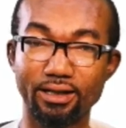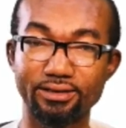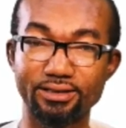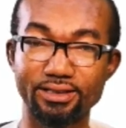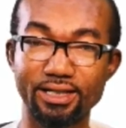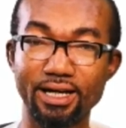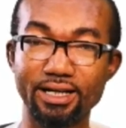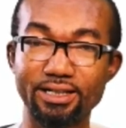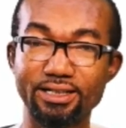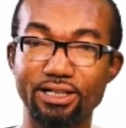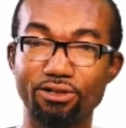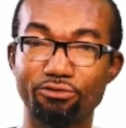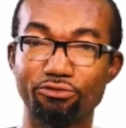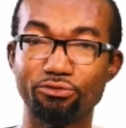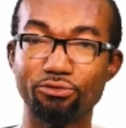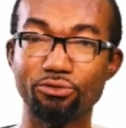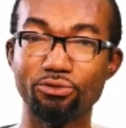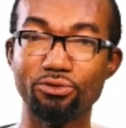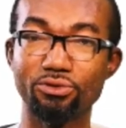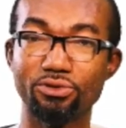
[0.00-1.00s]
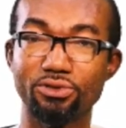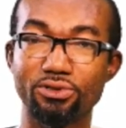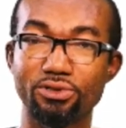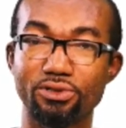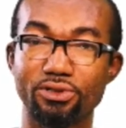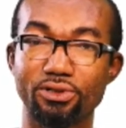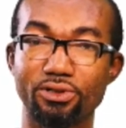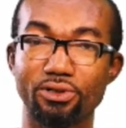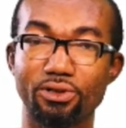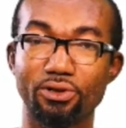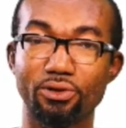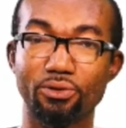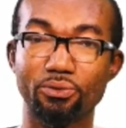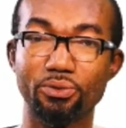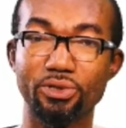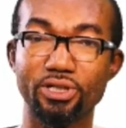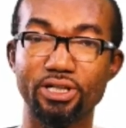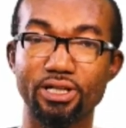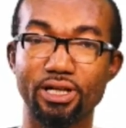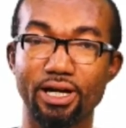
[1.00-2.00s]
turn the food
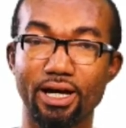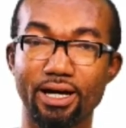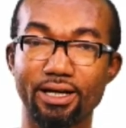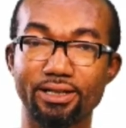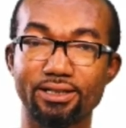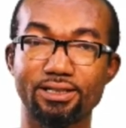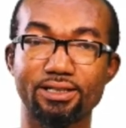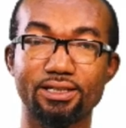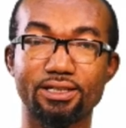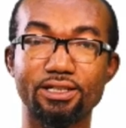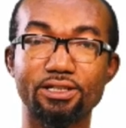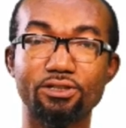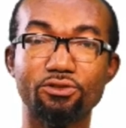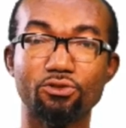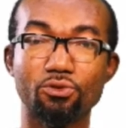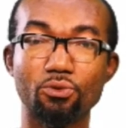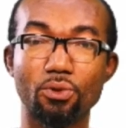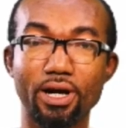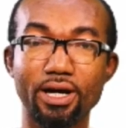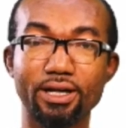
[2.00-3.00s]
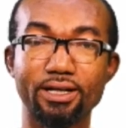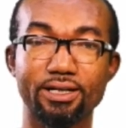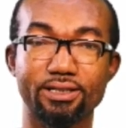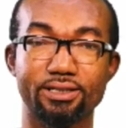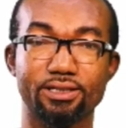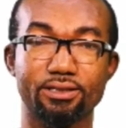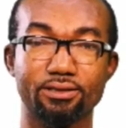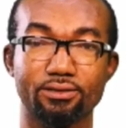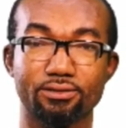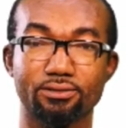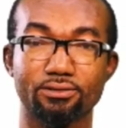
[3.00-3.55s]
we eat into energy.